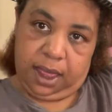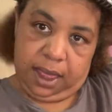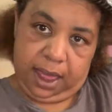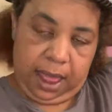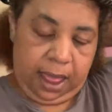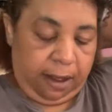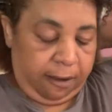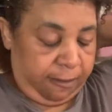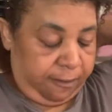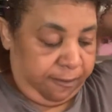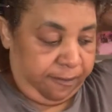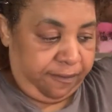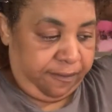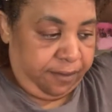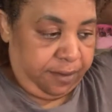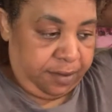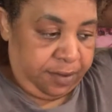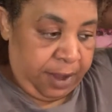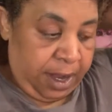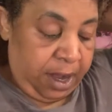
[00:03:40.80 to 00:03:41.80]
um,
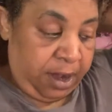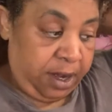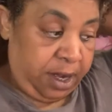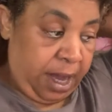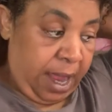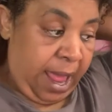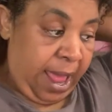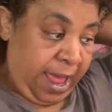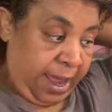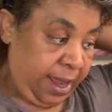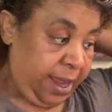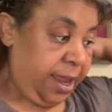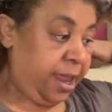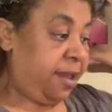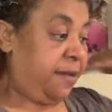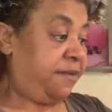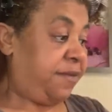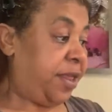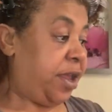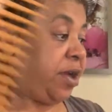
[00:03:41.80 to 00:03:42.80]
there, uh,
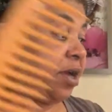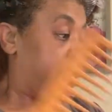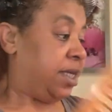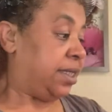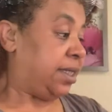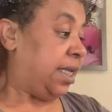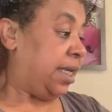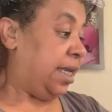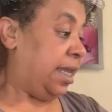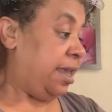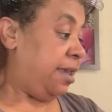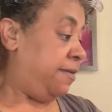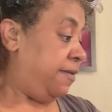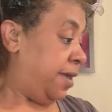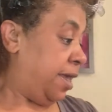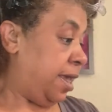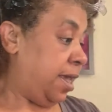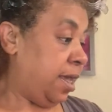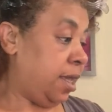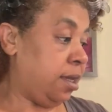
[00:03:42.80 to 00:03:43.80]
if there is a
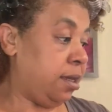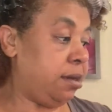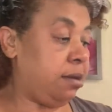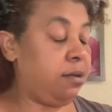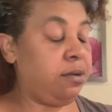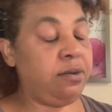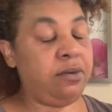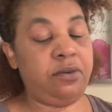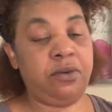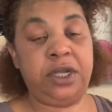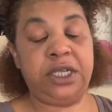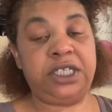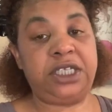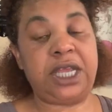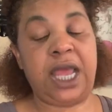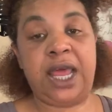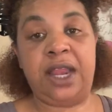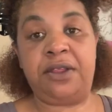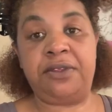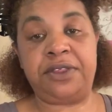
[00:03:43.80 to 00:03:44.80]
leave-in, which
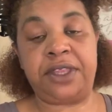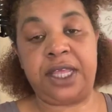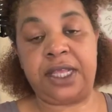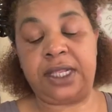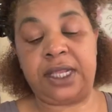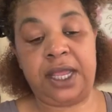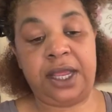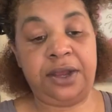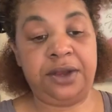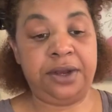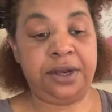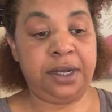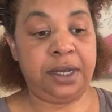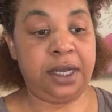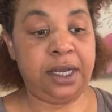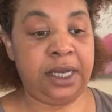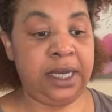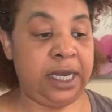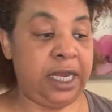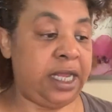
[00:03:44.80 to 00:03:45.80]
I don't think there
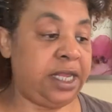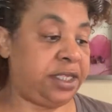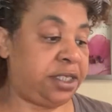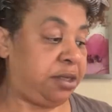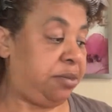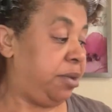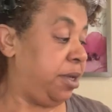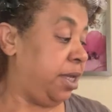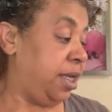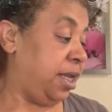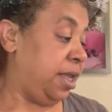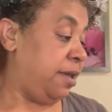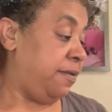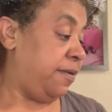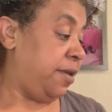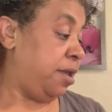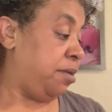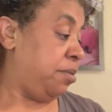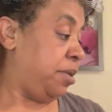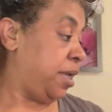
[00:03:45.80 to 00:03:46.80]
it needs to be a
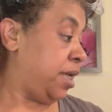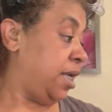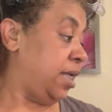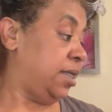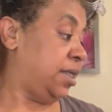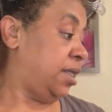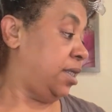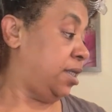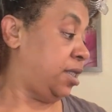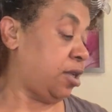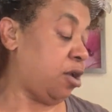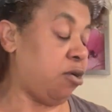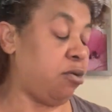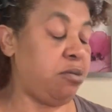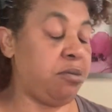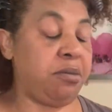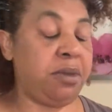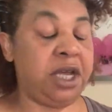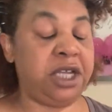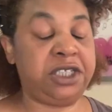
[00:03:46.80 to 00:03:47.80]
leave-in because there's so
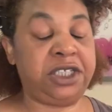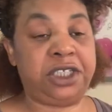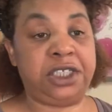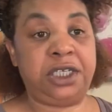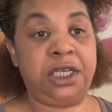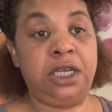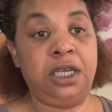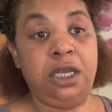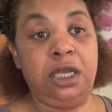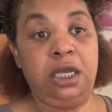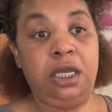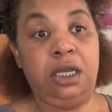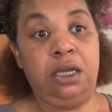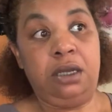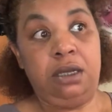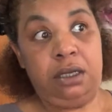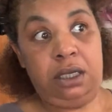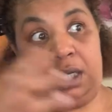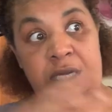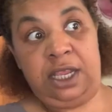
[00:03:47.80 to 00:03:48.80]
much
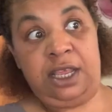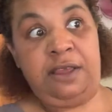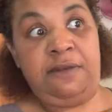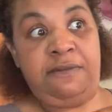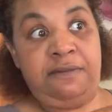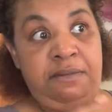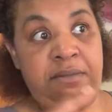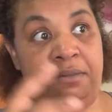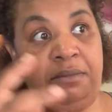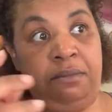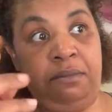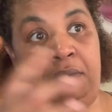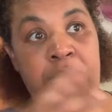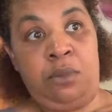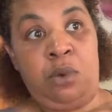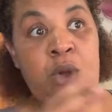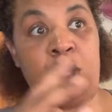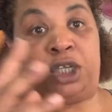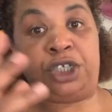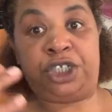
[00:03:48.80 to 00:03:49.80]
leave
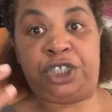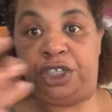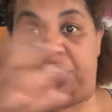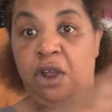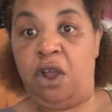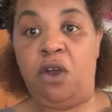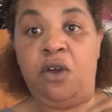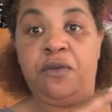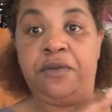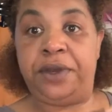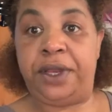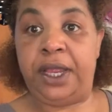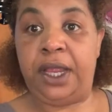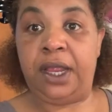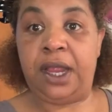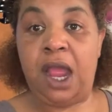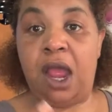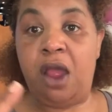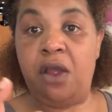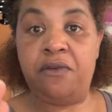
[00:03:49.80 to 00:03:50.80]
moisture over
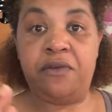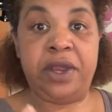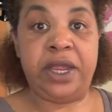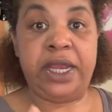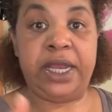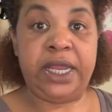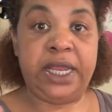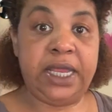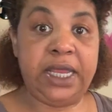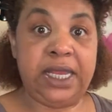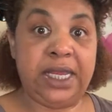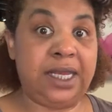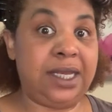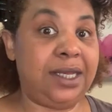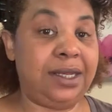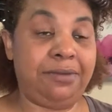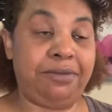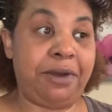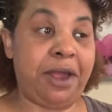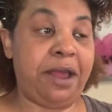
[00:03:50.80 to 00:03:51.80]
there already.
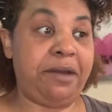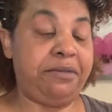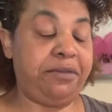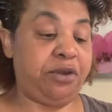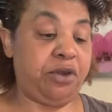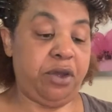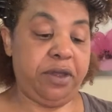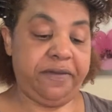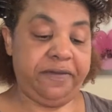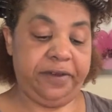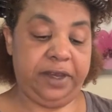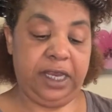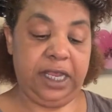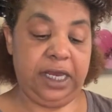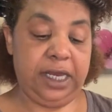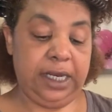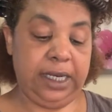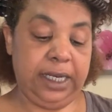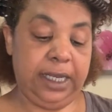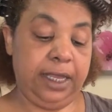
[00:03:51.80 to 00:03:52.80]
It probably don't even
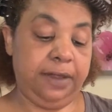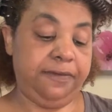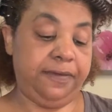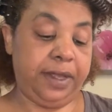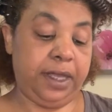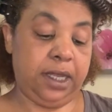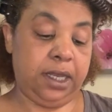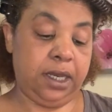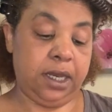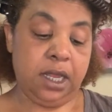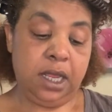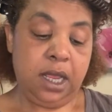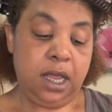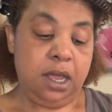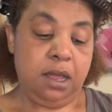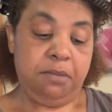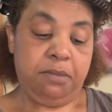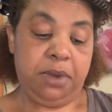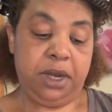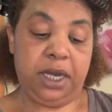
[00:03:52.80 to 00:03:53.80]
need a leave-in,
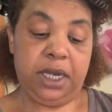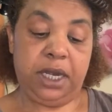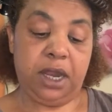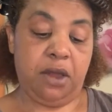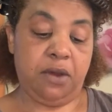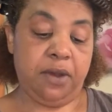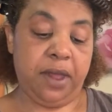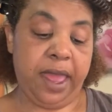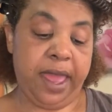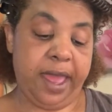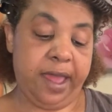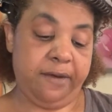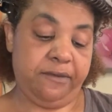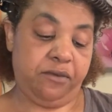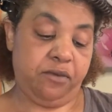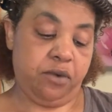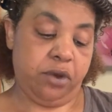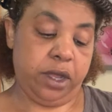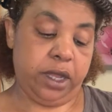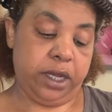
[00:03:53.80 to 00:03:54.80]
but it don't have
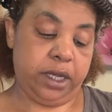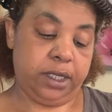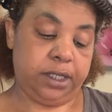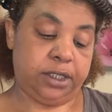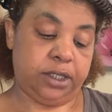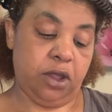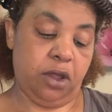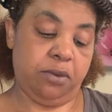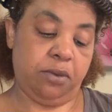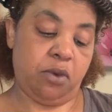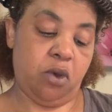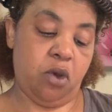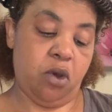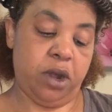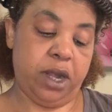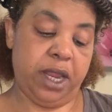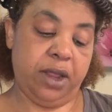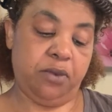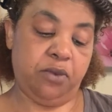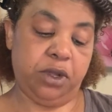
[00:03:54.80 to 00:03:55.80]
one. So I'm
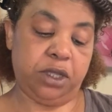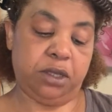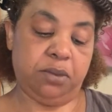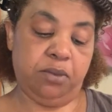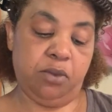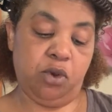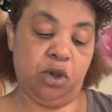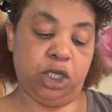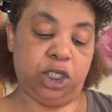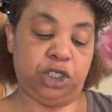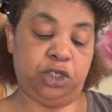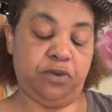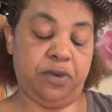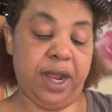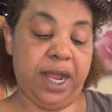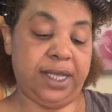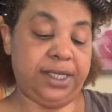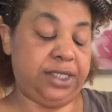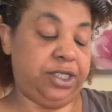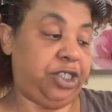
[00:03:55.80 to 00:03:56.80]
going in with the
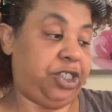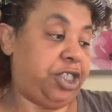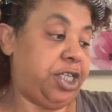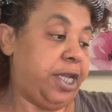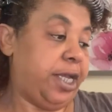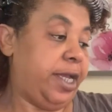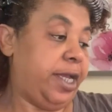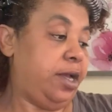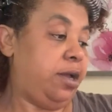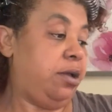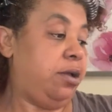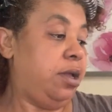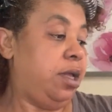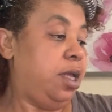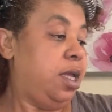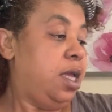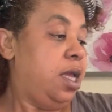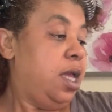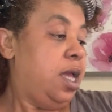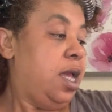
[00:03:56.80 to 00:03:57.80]
moisturizing gel,
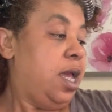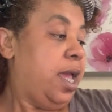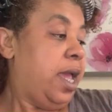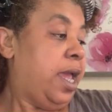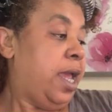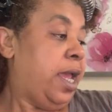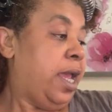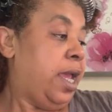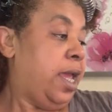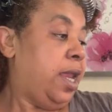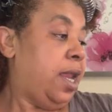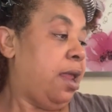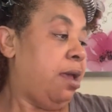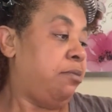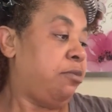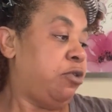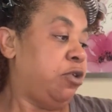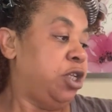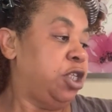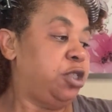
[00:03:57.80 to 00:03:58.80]
and I'm
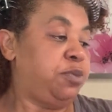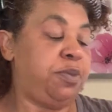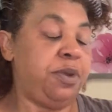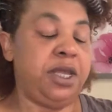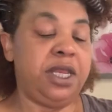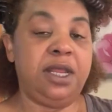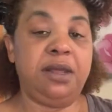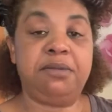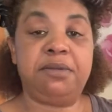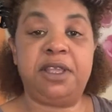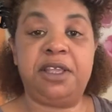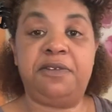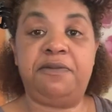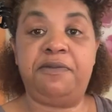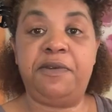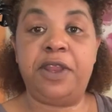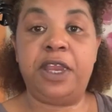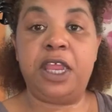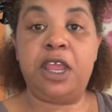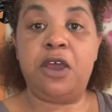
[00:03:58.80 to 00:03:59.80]
gonna speed up this
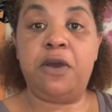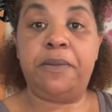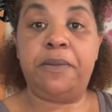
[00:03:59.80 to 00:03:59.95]
video